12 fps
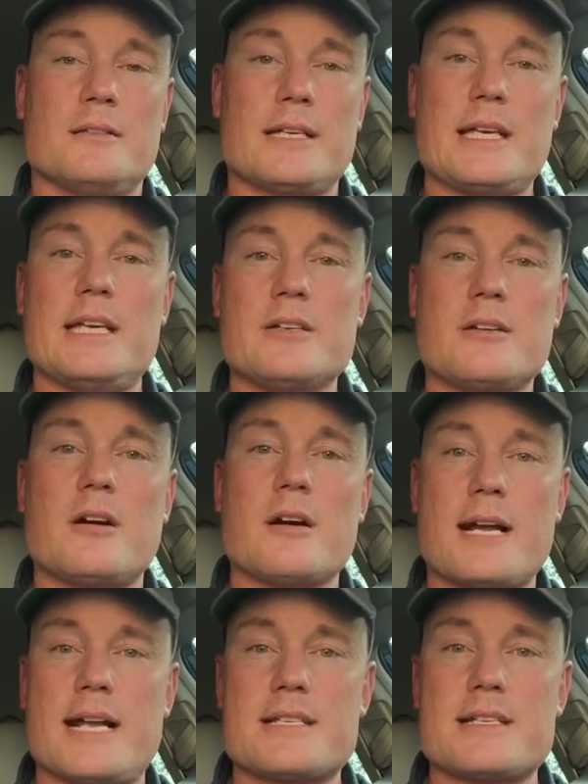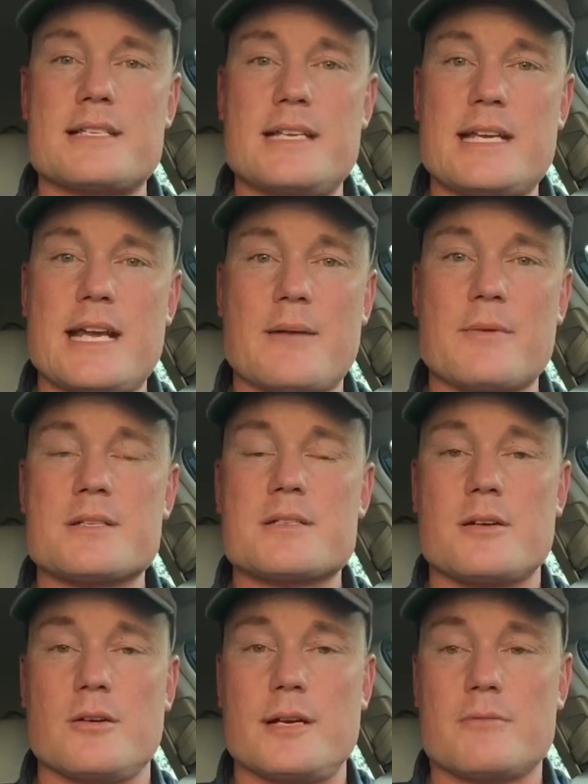SSD cameras
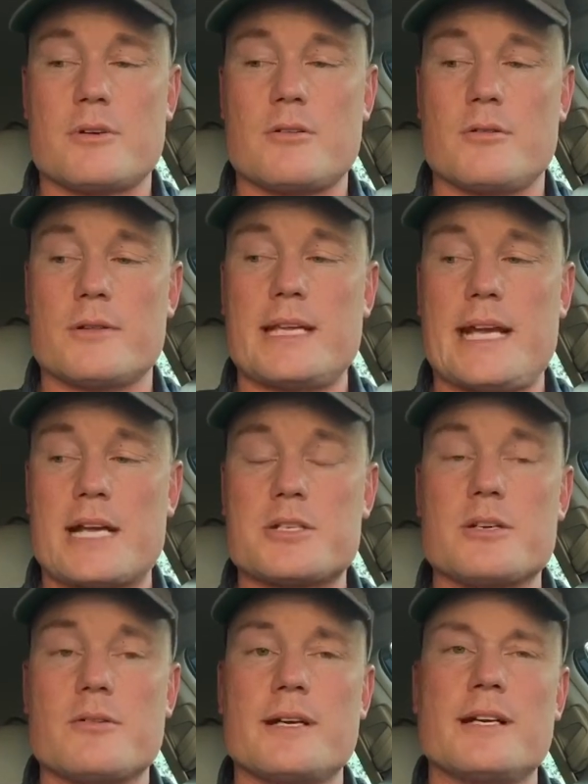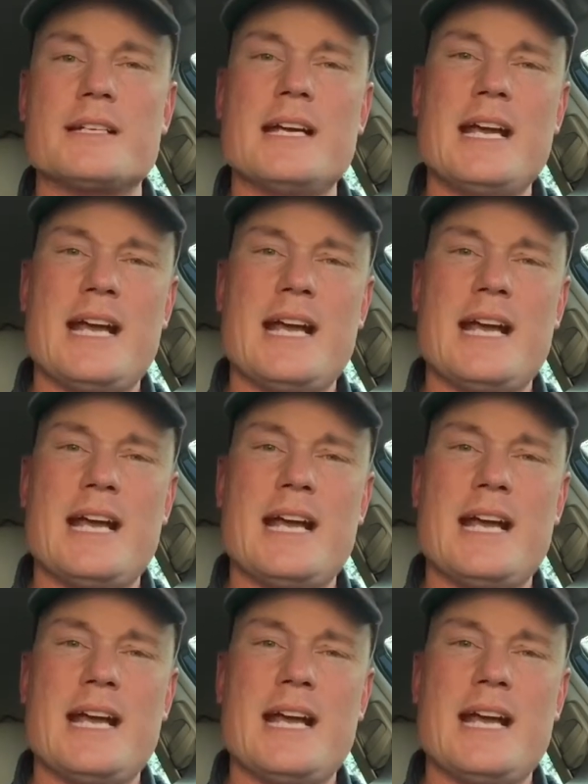to go ahead and record the action going on.